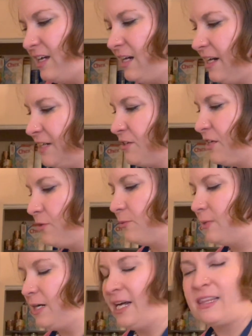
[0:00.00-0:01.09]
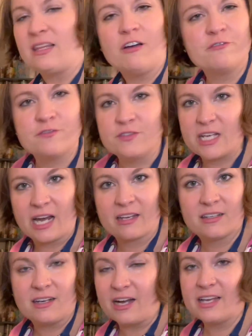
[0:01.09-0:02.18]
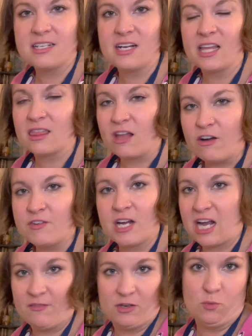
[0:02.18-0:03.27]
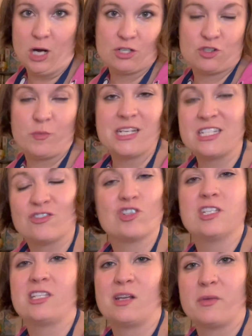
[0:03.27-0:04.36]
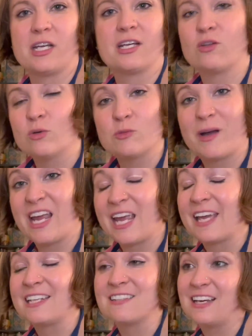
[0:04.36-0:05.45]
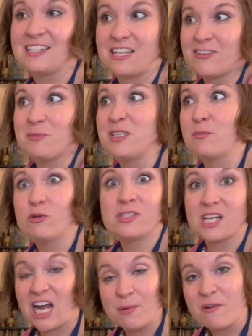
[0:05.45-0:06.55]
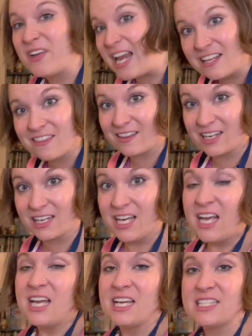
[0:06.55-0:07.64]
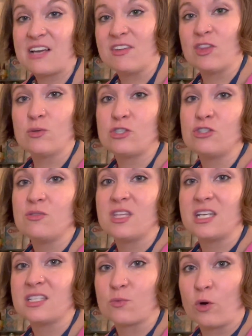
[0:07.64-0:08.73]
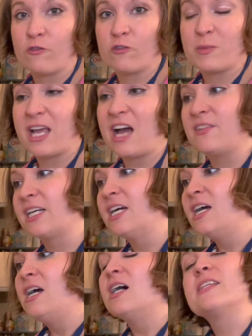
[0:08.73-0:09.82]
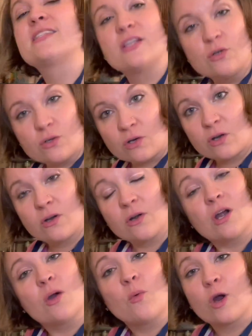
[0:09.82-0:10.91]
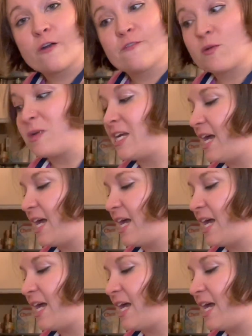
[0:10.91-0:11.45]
I don't know, I love tech. I love not having to wash my dishes and my clothes by hand. That saves me the most time of anything, is having those two things work for me. Having a slow cooker work for me.